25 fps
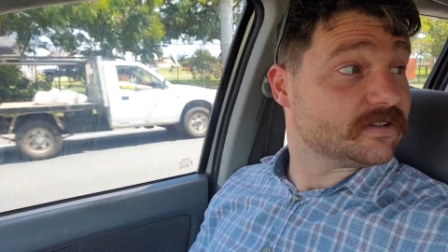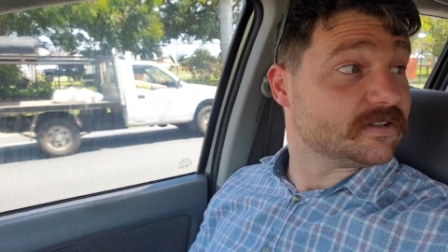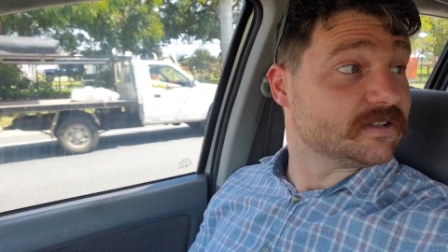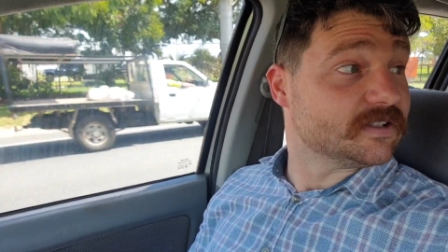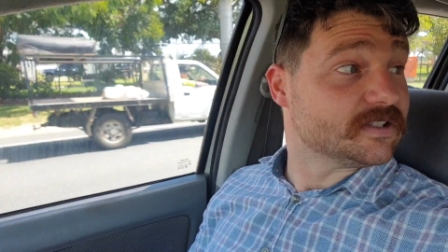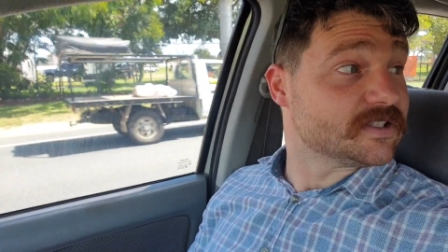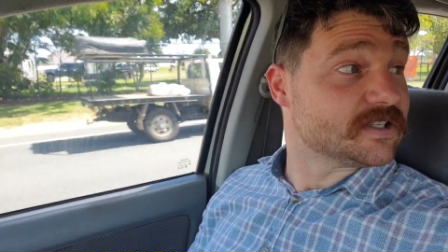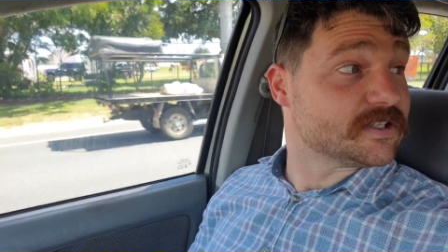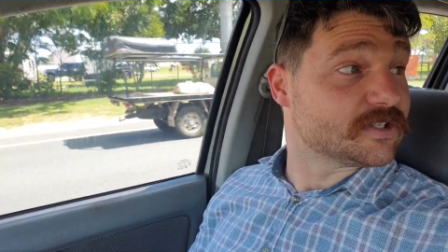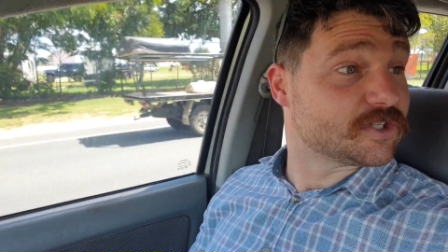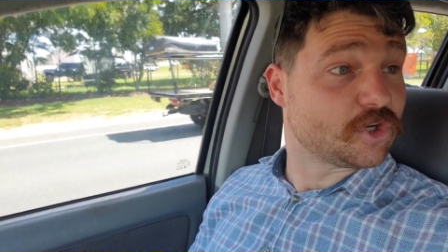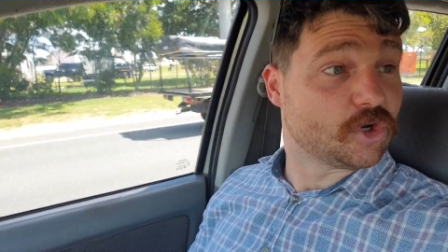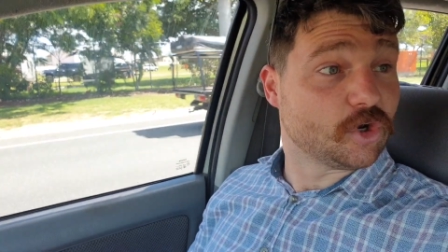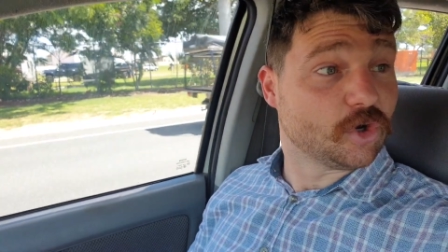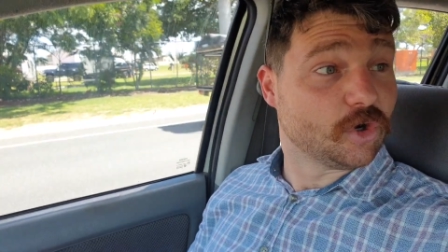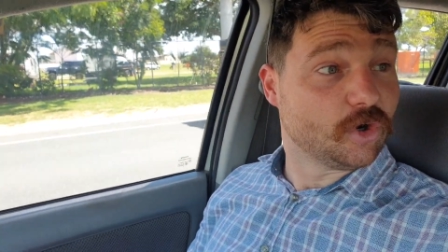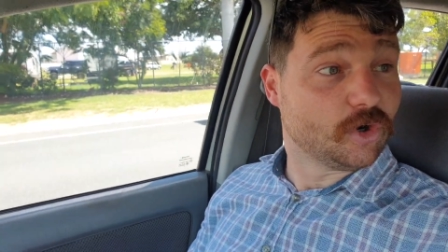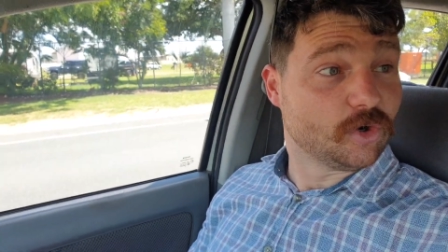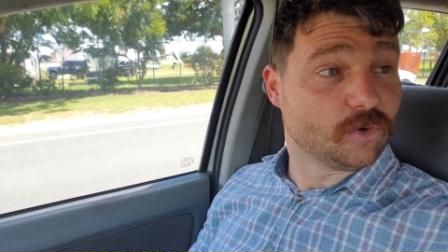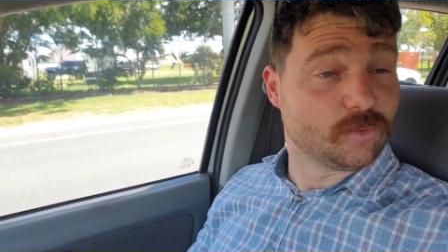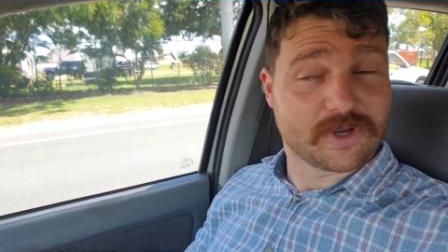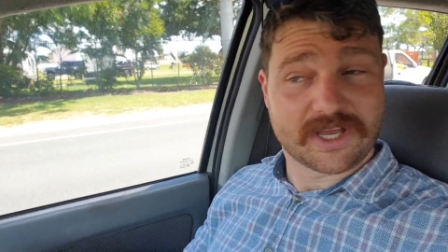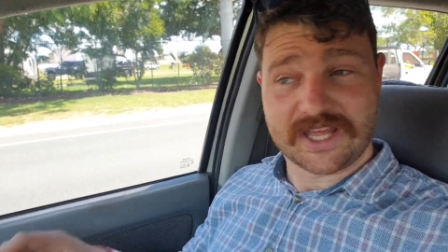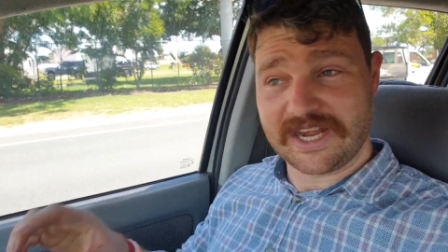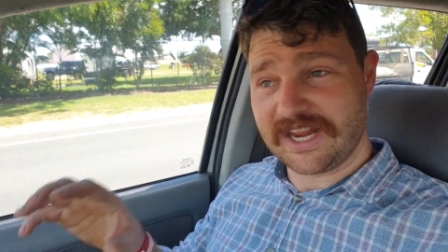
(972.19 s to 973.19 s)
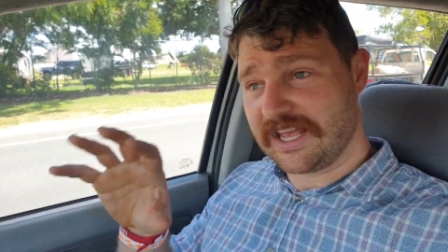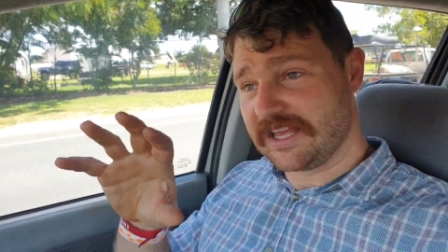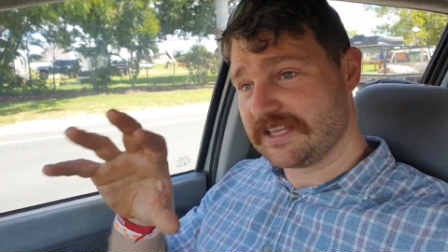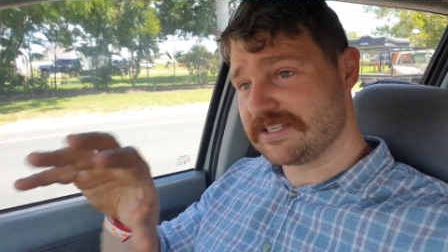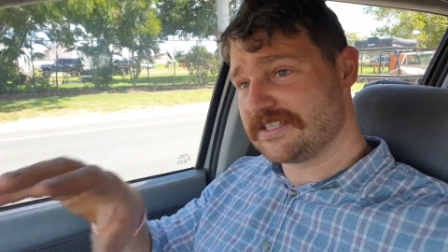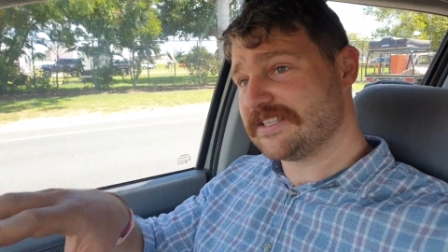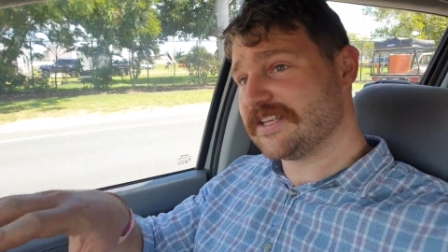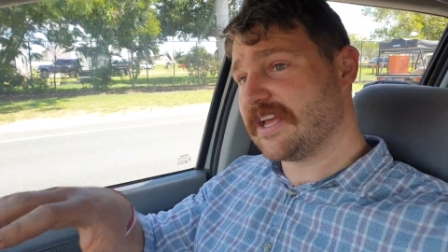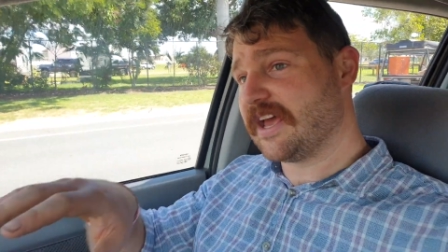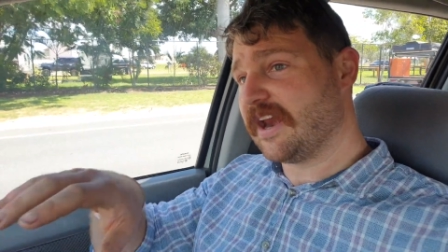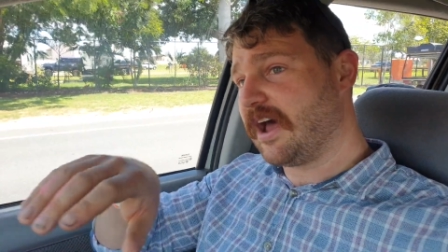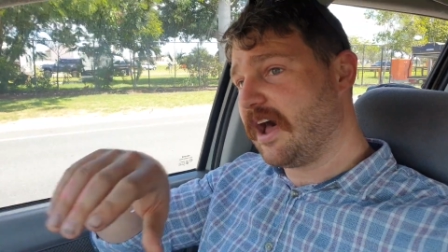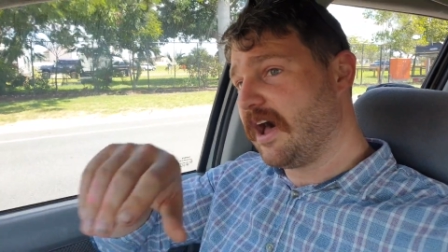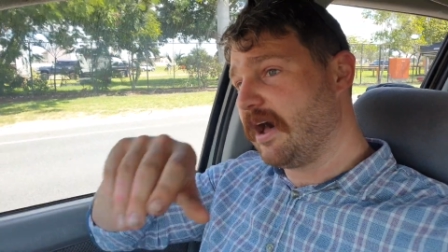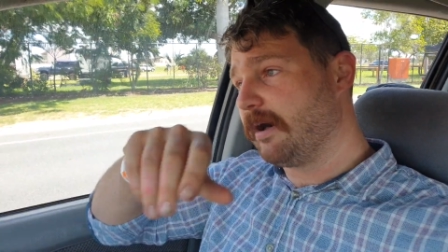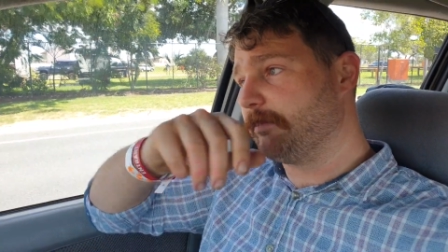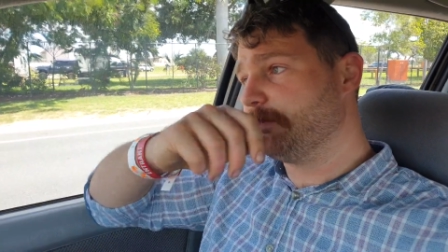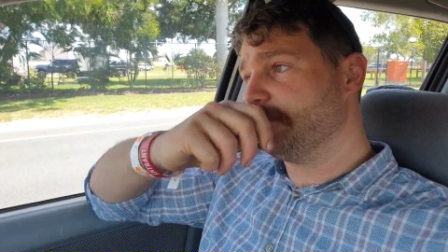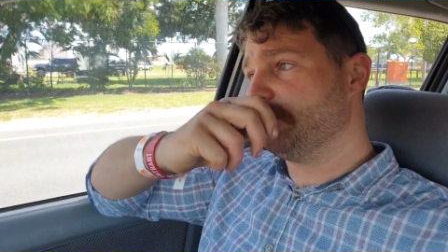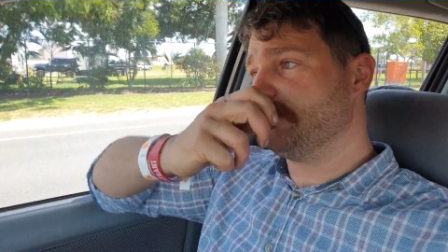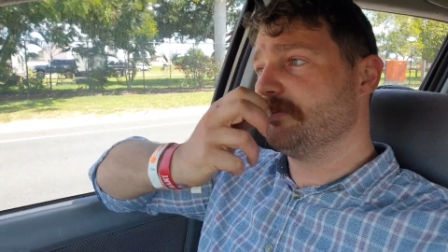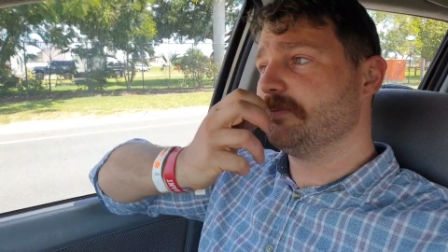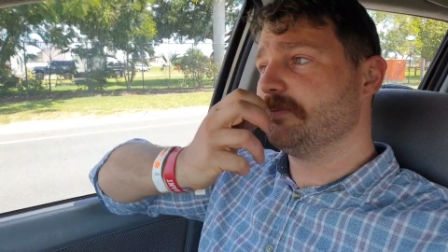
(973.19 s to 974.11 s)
This is cool. We're going to get set up.